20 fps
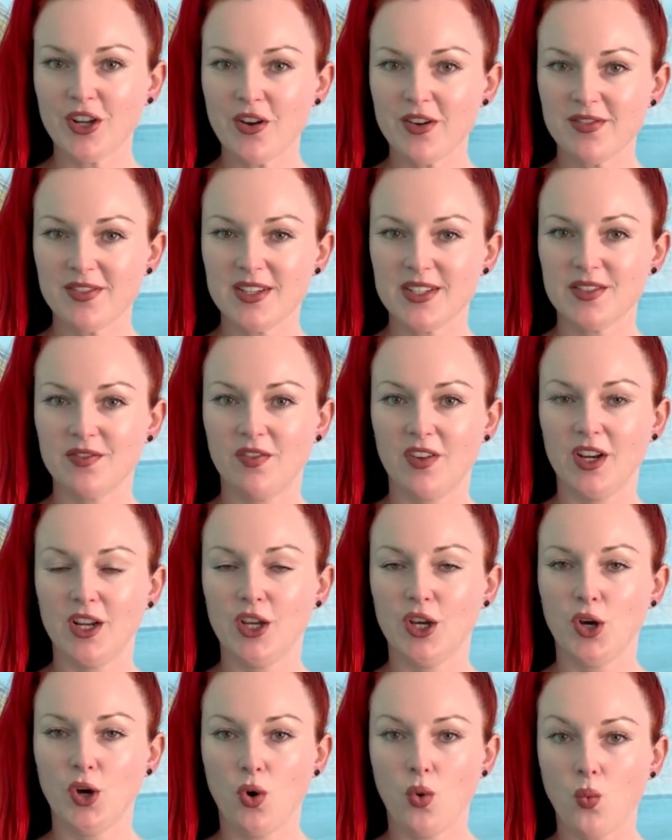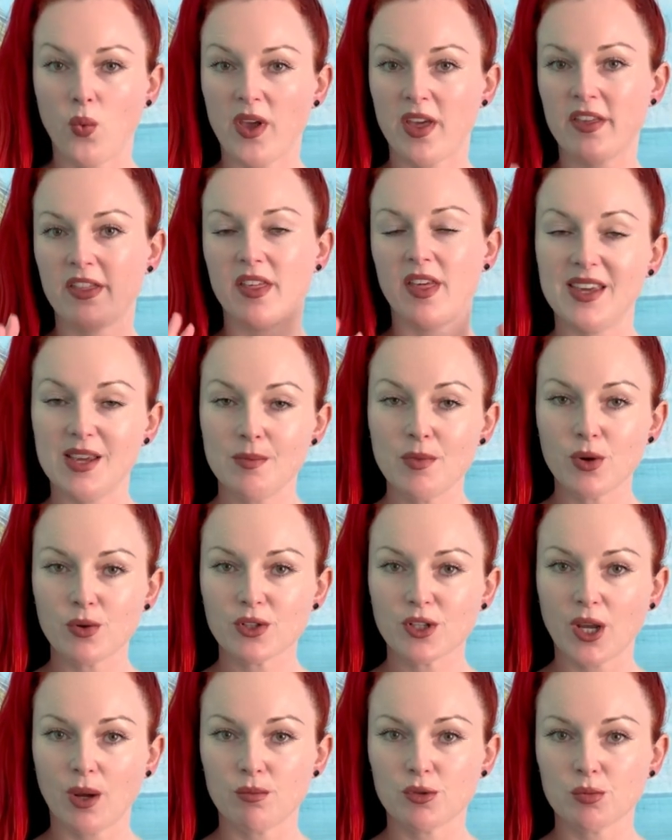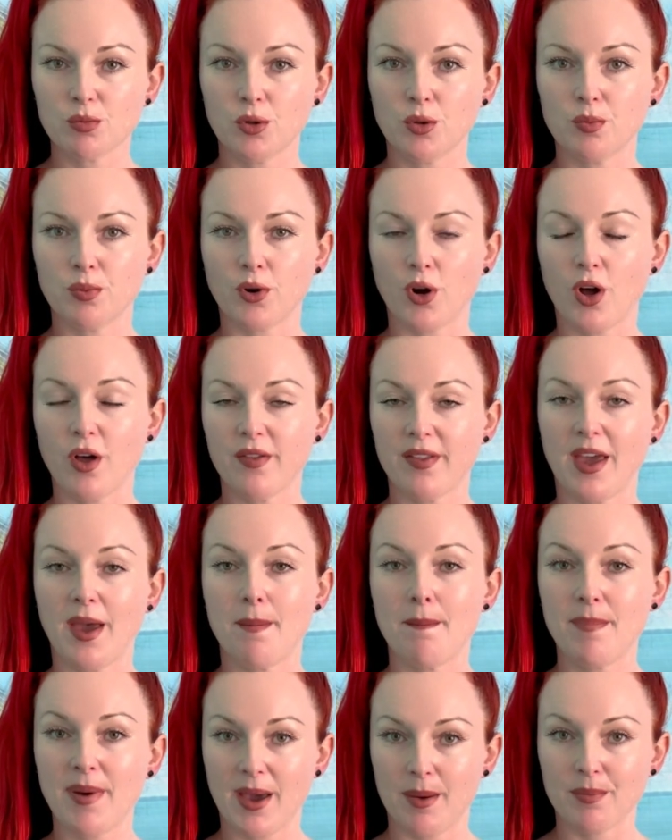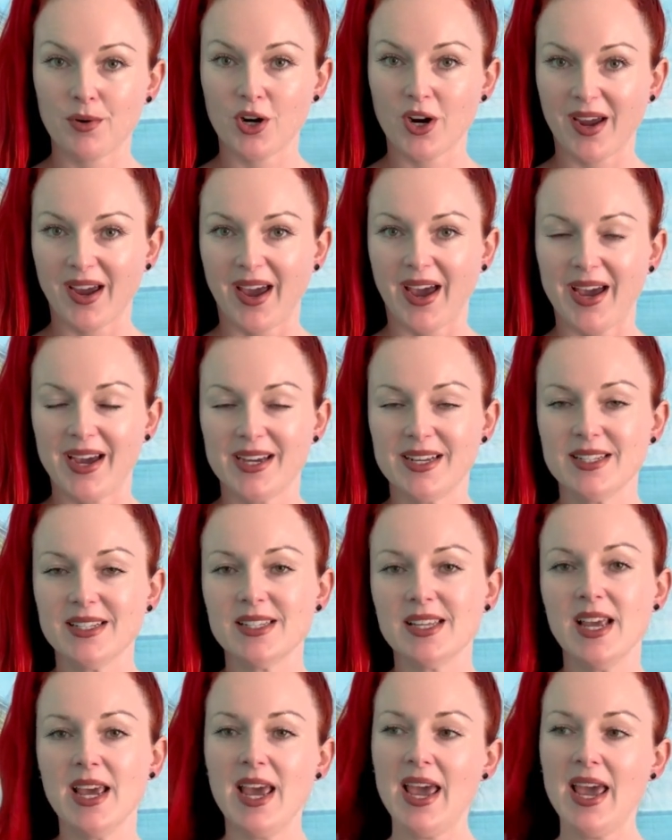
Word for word: off this video with the most comfortable bra that Pepper has